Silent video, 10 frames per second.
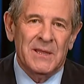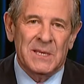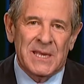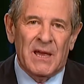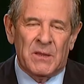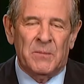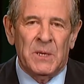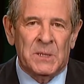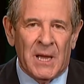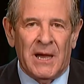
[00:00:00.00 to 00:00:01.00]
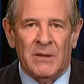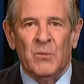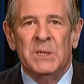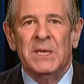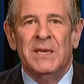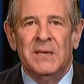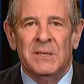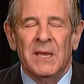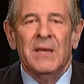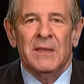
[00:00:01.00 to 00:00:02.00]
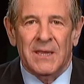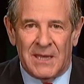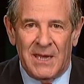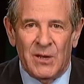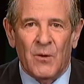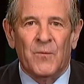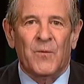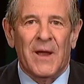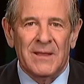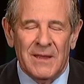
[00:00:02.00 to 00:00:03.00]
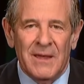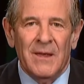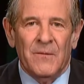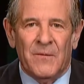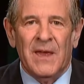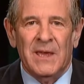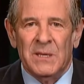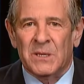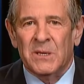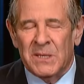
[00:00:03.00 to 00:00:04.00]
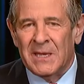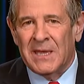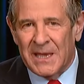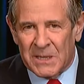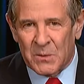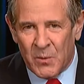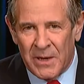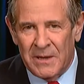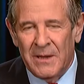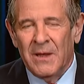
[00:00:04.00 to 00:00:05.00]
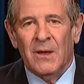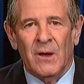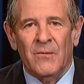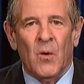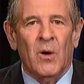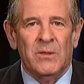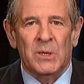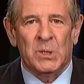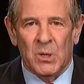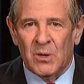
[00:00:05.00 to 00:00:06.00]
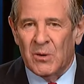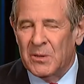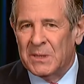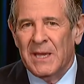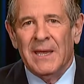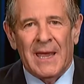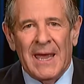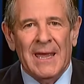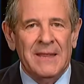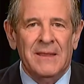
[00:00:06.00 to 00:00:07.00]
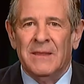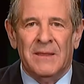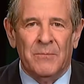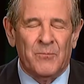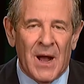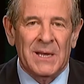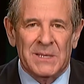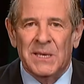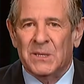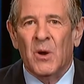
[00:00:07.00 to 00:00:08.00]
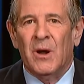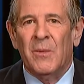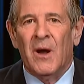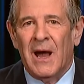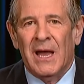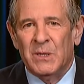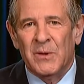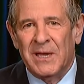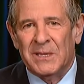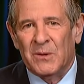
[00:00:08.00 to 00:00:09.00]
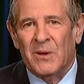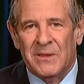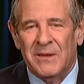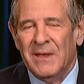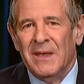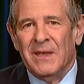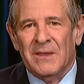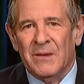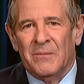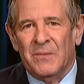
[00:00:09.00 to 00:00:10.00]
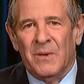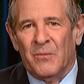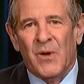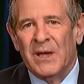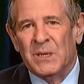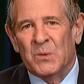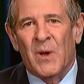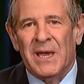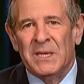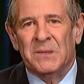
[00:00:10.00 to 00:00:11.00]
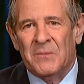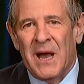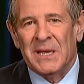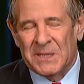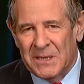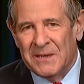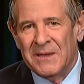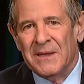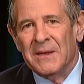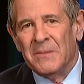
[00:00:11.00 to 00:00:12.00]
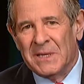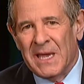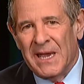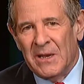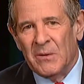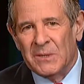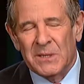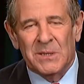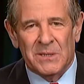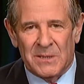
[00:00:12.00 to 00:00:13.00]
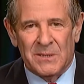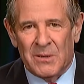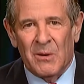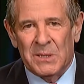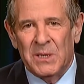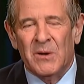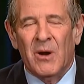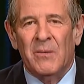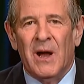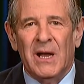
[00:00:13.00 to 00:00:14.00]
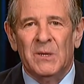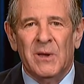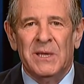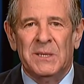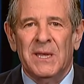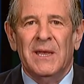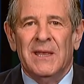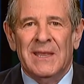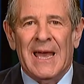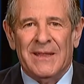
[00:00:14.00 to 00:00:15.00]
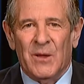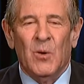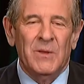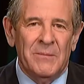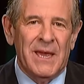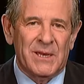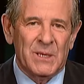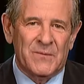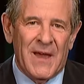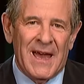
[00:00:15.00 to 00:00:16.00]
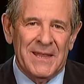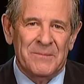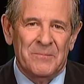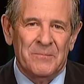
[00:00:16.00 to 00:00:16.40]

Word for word: of the South Beach diet, which is the keto friendly phase because it gets rid of all the sugars and the processed carbohydrates, all the, the, the breads, rice, pasta, potatoes, the starchy carbohydrates that only make us fat.